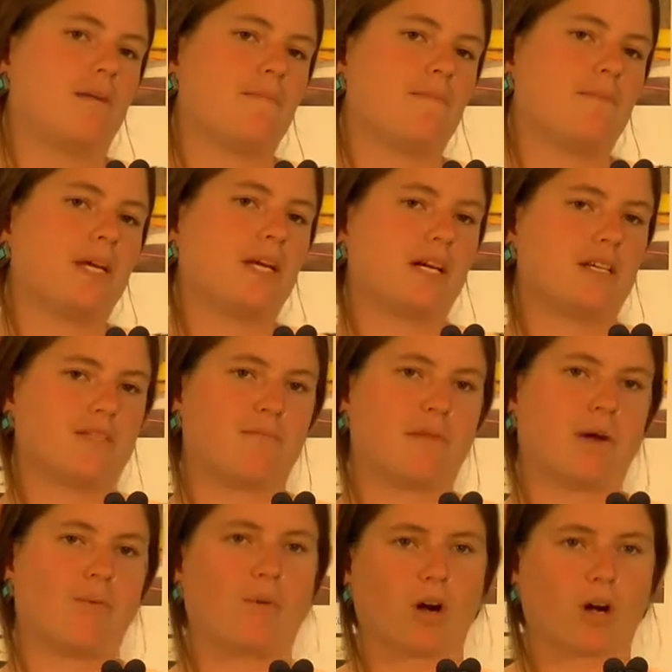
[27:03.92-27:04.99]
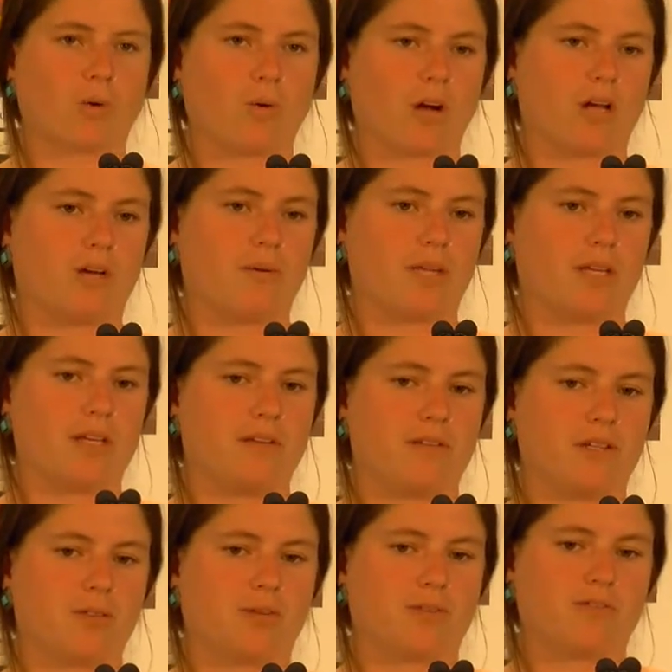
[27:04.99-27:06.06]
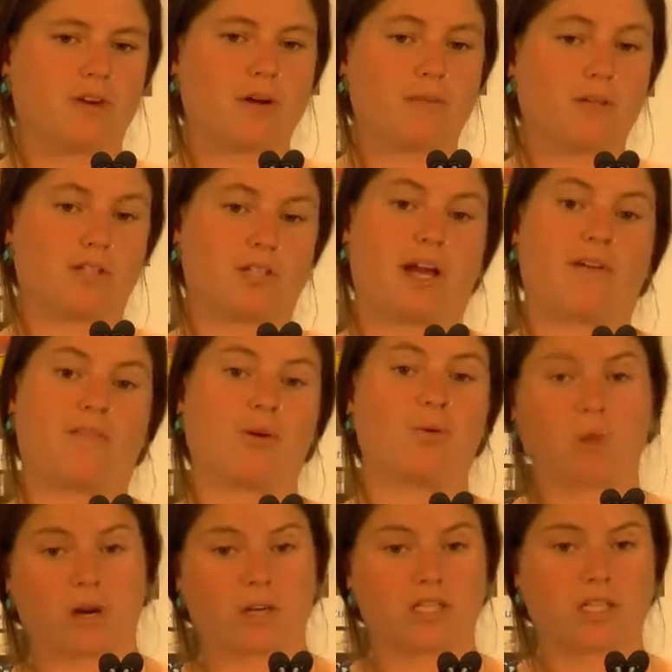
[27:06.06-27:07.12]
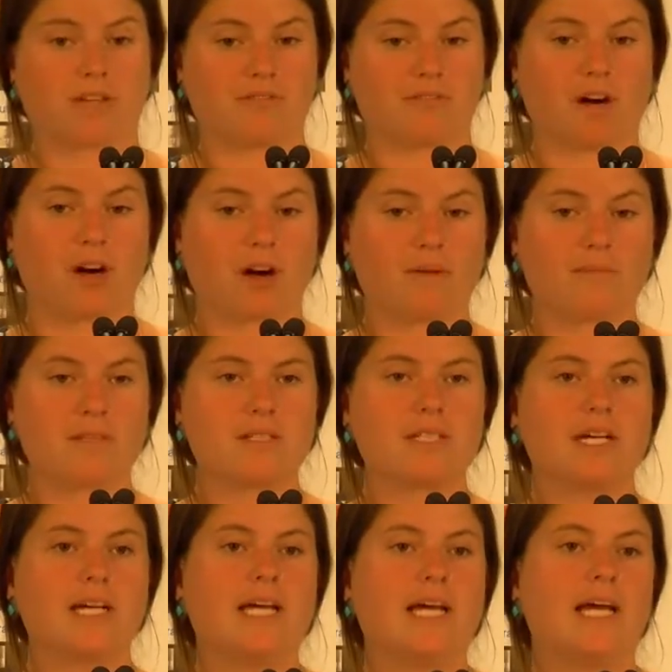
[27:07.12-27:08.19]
because of my work working with individual farmers and having worked on farms.